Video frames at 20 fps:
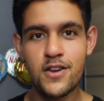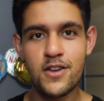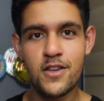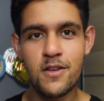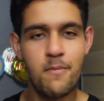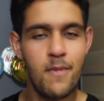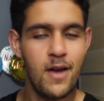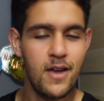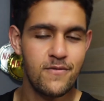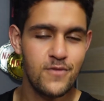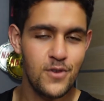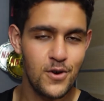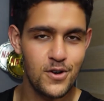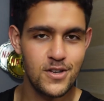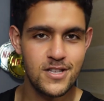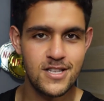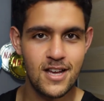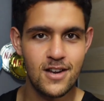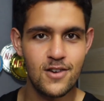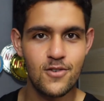You may have
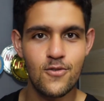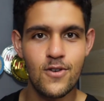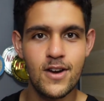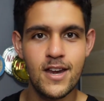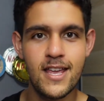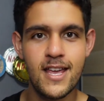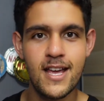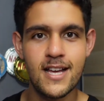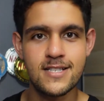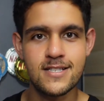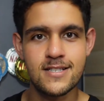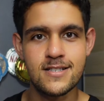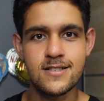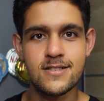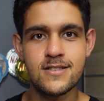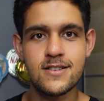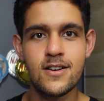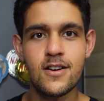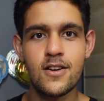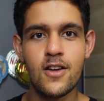noticed that already as a
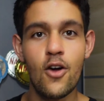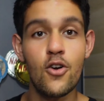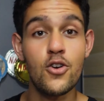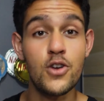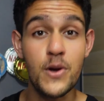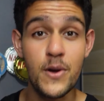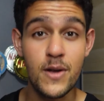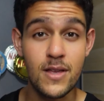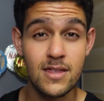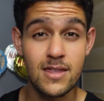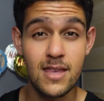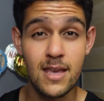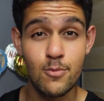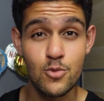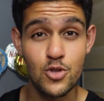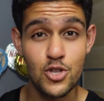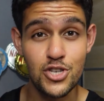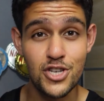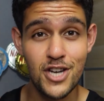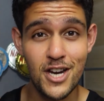ongoing theme
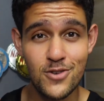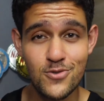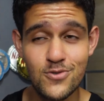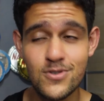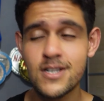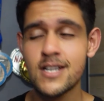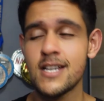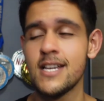on the channel.